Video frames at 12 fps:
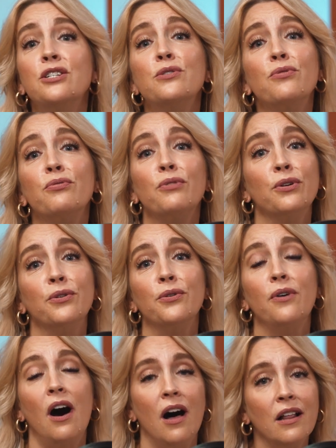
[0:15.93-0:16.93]
you
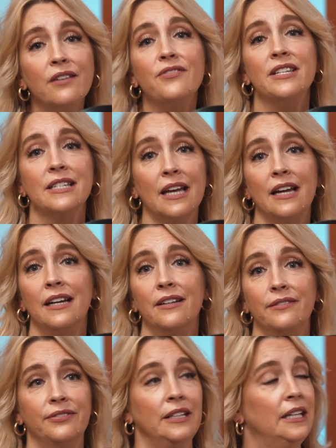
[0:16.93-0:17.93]
through all of this kind
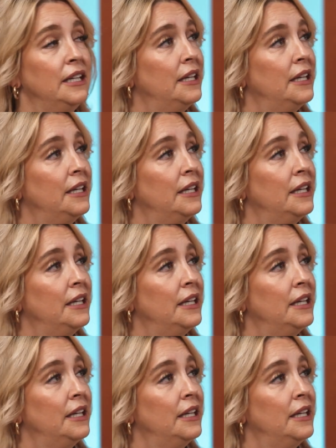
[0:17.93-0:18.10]
of,